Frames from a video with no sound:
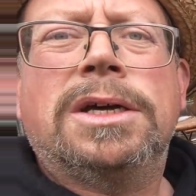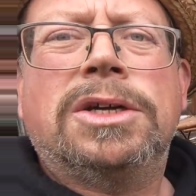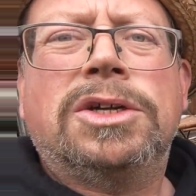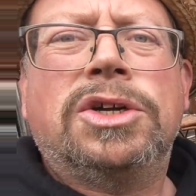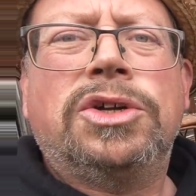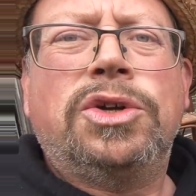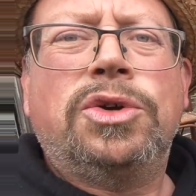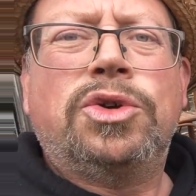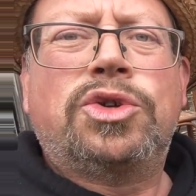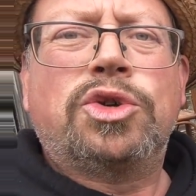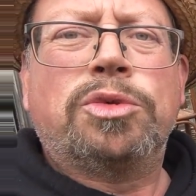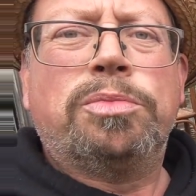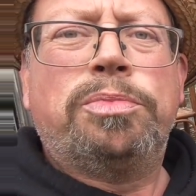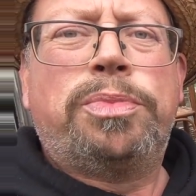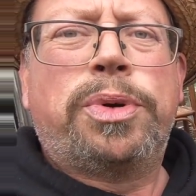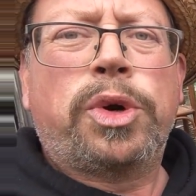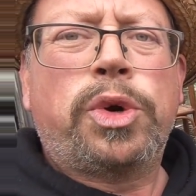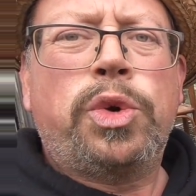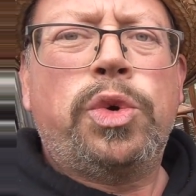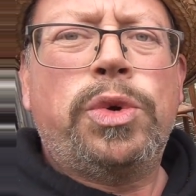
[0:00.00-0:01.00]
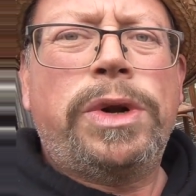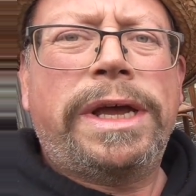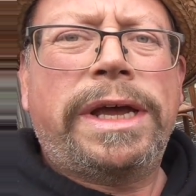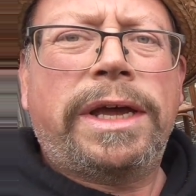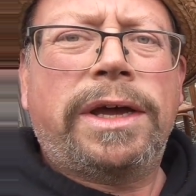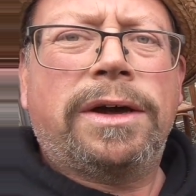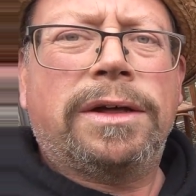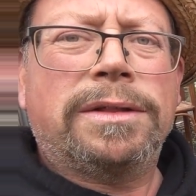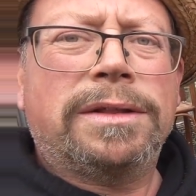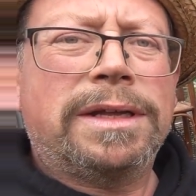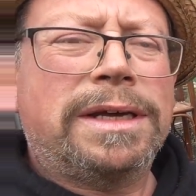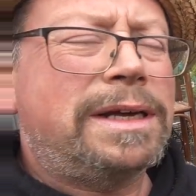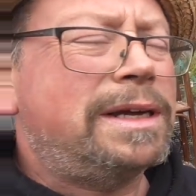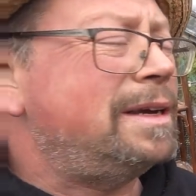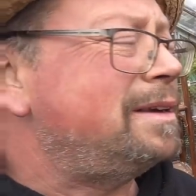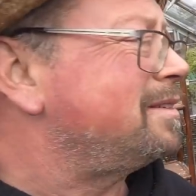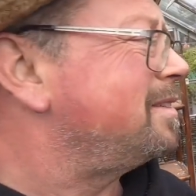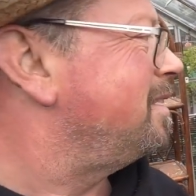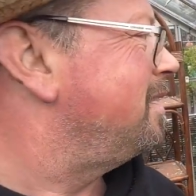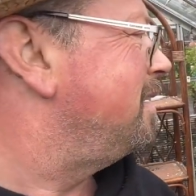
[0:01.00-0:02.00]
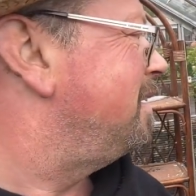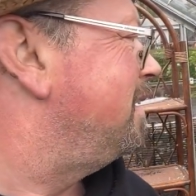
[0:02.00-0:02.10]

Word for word: to do some pruning on these.